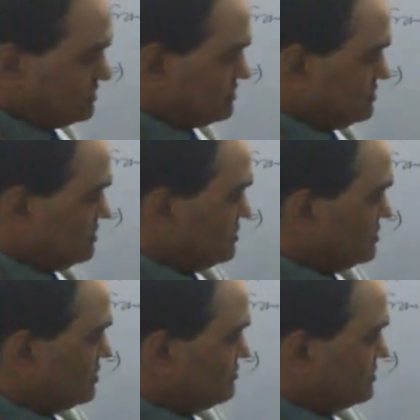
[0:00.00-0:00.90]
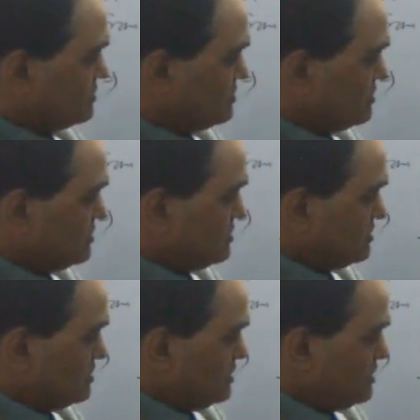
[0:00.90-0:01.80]
n gamma
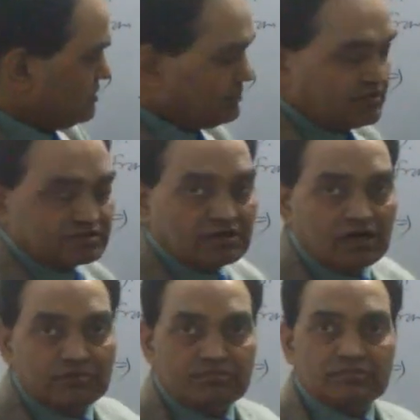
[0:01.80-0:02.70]
n plus half.